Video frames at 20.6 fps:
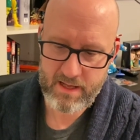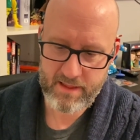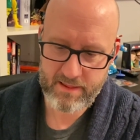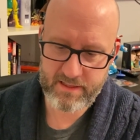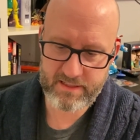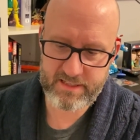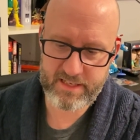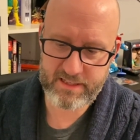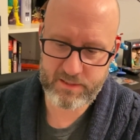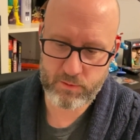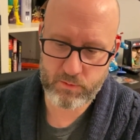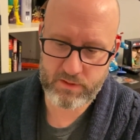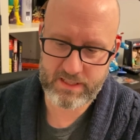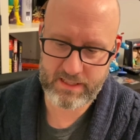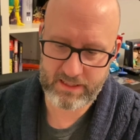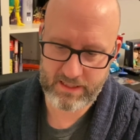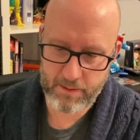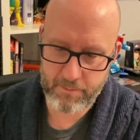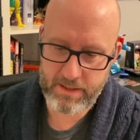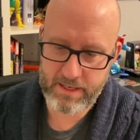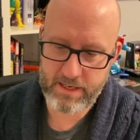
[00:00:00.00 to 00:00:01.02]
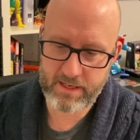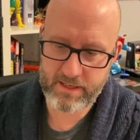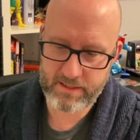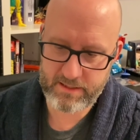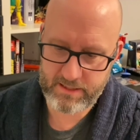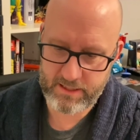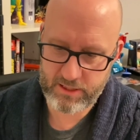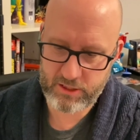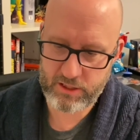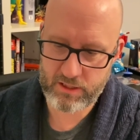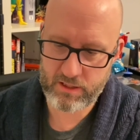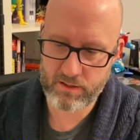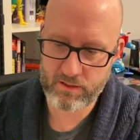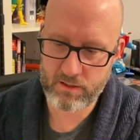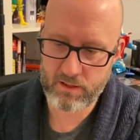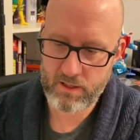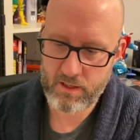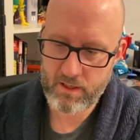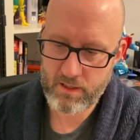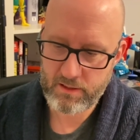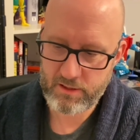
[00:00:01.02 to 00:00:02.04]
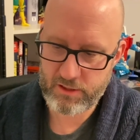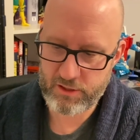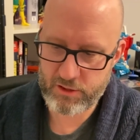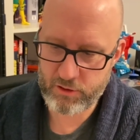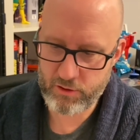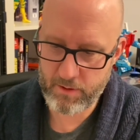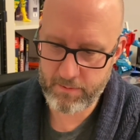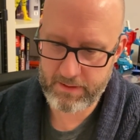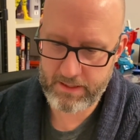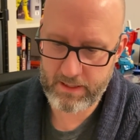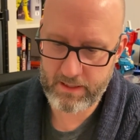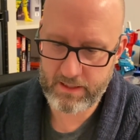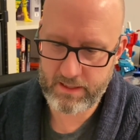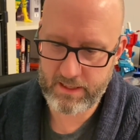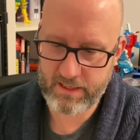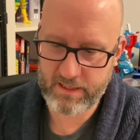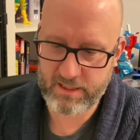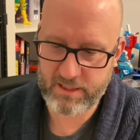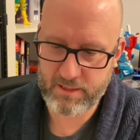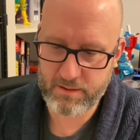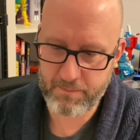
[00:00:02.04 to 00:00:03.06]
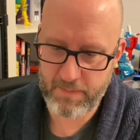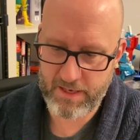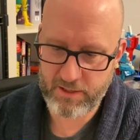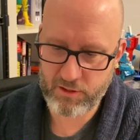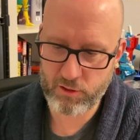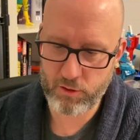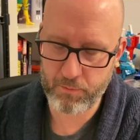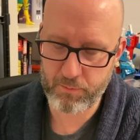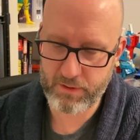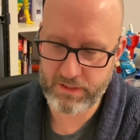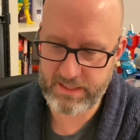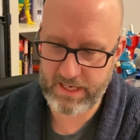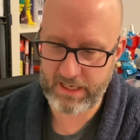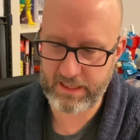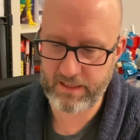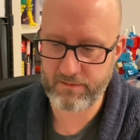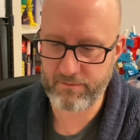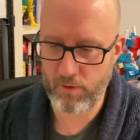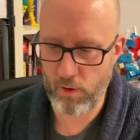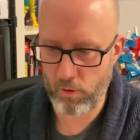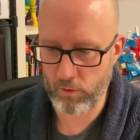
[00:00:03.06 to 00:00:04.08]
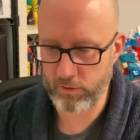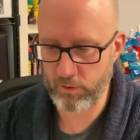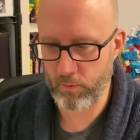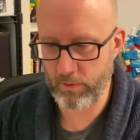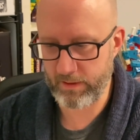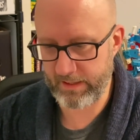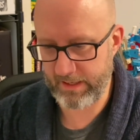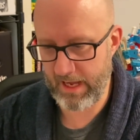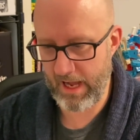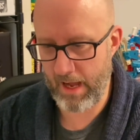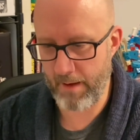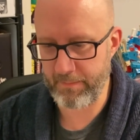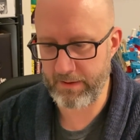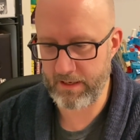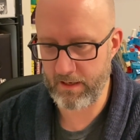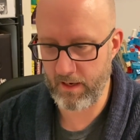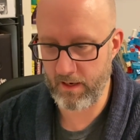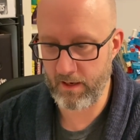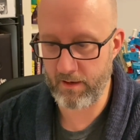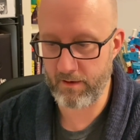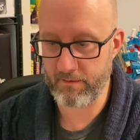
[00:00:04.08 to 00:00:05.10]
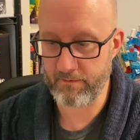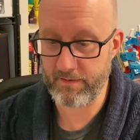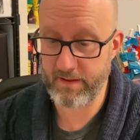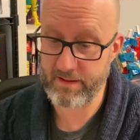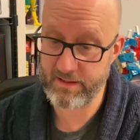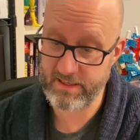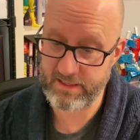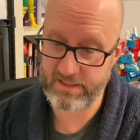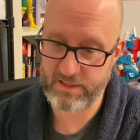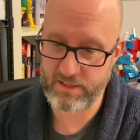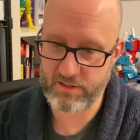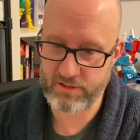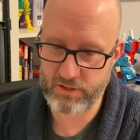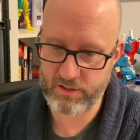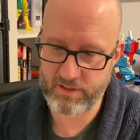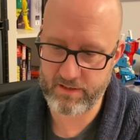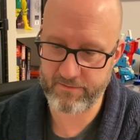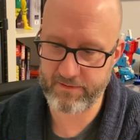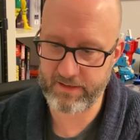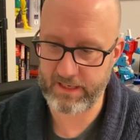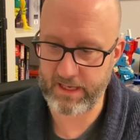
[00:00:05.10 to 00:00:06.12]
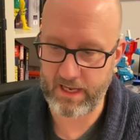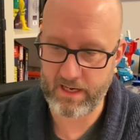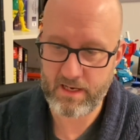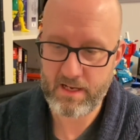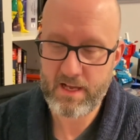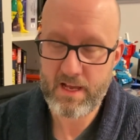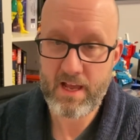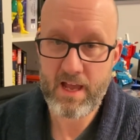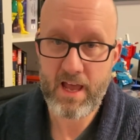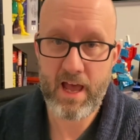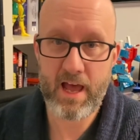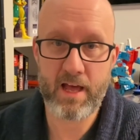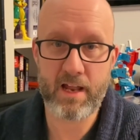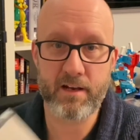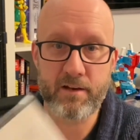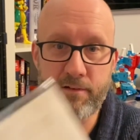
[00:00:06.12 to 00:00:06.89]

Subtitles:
This says it was a limited edition, distributed in a special protective holder with a copy of this certificate, and